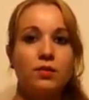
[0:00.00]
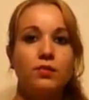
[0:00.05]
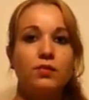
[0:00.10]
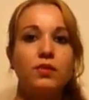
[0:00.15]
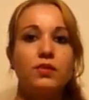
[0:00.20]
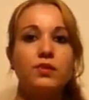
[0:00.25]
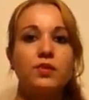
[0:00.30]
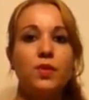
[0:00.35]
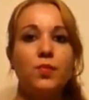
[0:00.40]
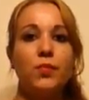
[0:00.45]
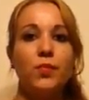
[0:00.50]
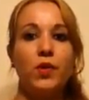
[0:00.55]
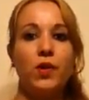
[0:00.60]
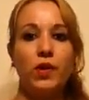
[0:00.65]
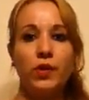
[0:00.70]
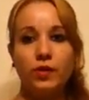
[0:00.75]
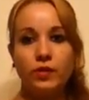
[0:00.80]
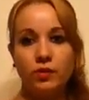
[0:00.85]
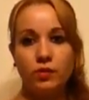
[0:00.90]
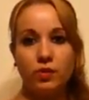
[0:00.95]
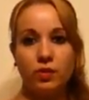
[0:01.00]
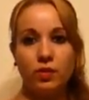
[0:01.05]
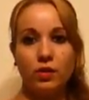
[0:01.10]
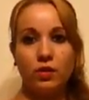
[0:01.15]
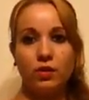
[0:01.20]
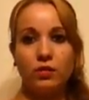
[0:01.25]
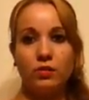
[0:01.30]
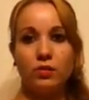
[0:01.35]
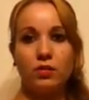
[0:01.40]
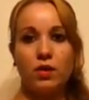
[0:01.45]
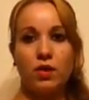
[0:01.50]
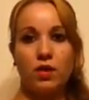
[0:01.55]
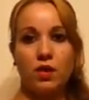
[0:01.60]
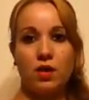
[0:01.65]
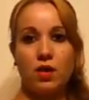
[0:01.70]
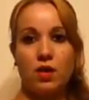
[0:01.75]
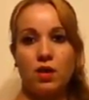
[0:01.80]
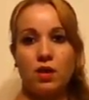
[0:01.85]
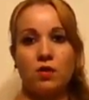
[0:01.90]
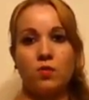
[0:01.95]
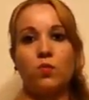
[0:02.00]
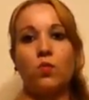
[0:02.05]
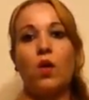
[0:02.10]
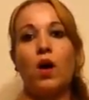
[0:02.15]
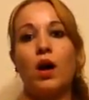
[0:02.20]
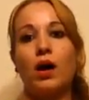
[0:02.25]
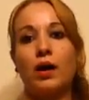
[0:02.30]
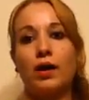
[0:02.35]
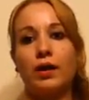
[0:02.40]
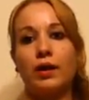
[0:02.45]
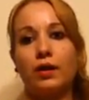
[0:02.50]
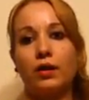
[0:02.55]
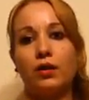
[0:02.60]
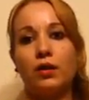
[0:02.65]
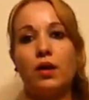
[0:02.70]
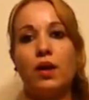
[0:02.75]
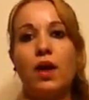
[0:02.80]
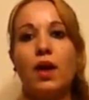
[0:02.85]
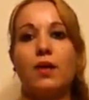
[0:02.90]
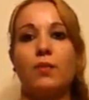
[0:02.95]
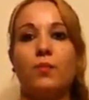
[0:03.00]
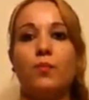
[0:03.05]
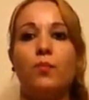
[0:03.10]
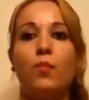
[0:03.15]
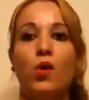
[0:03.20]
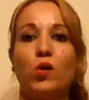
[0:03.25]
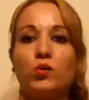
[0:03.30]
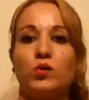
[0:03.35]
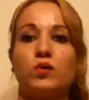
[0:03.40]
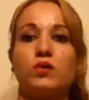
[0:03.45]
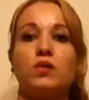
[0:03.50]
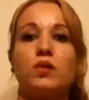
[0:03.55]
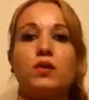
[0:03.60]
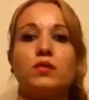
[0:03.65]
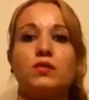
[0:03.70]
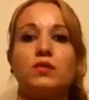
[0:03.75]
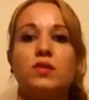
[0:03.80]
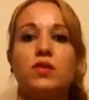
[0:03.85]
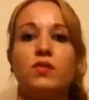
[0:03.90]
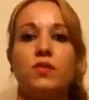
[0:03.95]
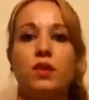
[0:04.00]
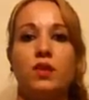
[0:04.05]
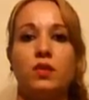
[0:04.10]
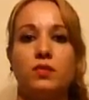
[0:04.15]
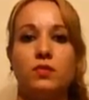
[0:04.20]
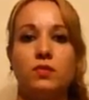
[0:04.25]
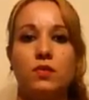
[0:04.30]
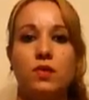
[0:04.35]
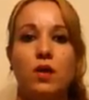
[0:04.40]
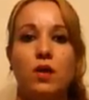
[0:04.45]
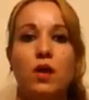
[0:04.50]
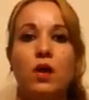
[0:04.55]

This appeared in the while and post activities,